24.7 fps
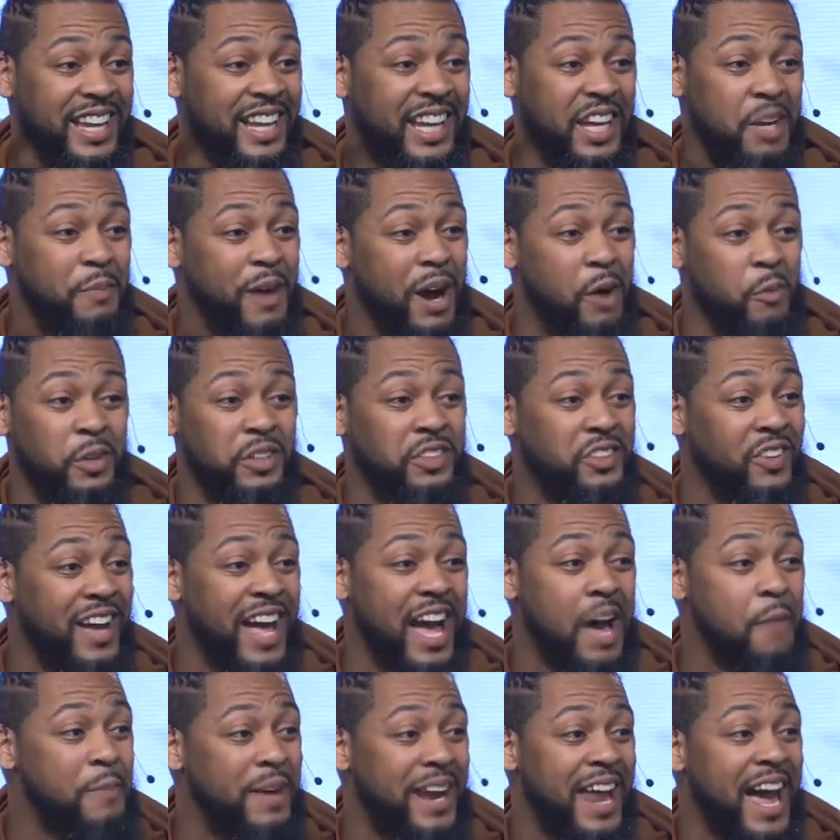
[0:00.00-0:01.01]
about what's going to
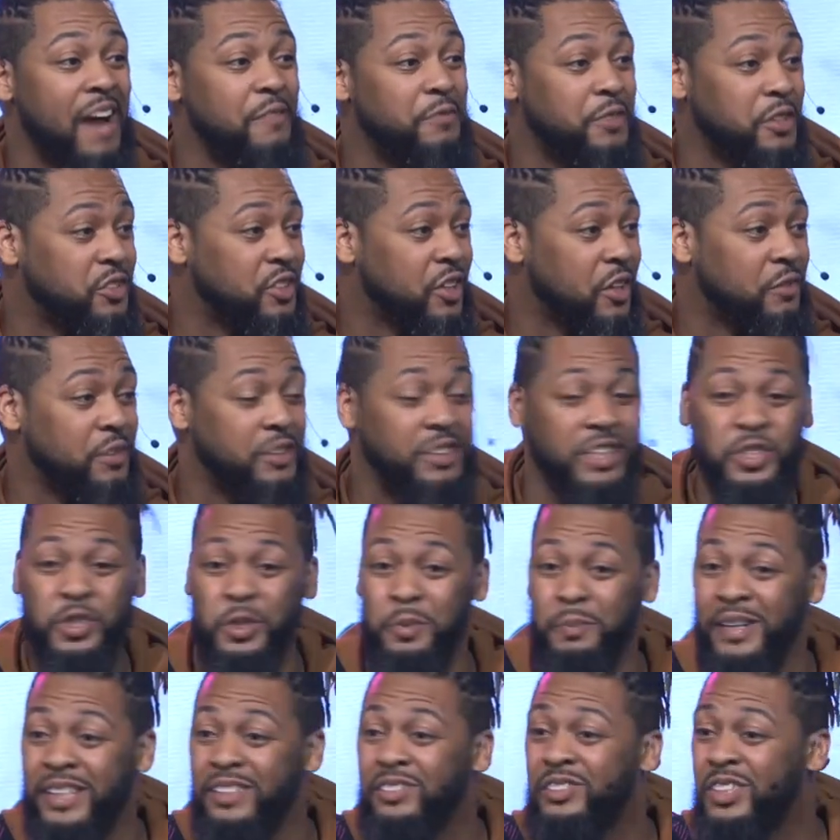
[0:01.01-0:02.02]
happen after service that you
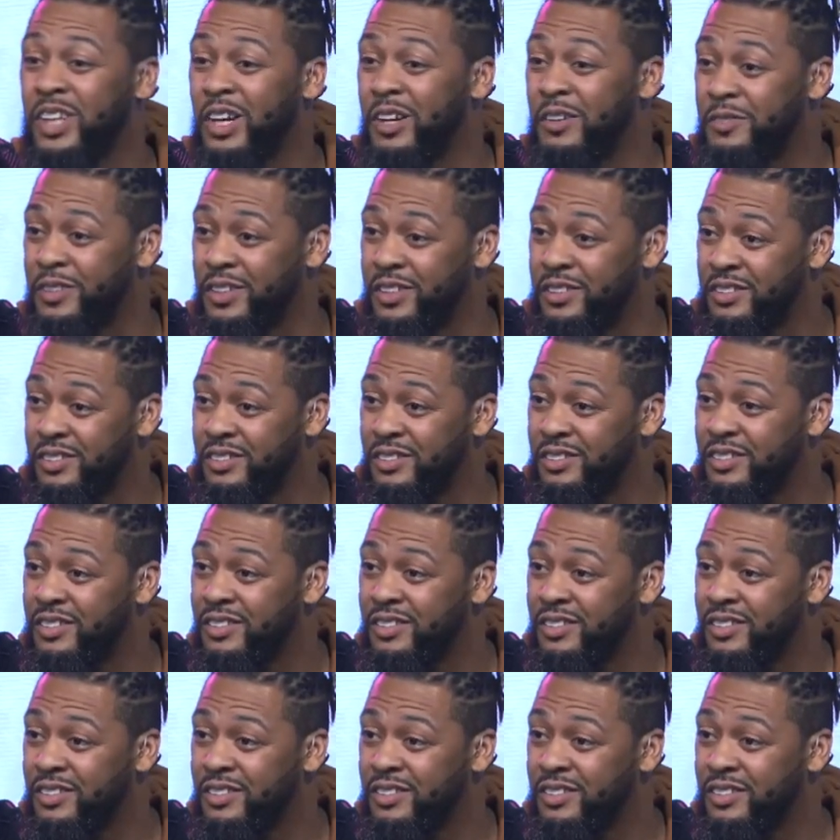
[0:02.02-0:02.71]
miss service.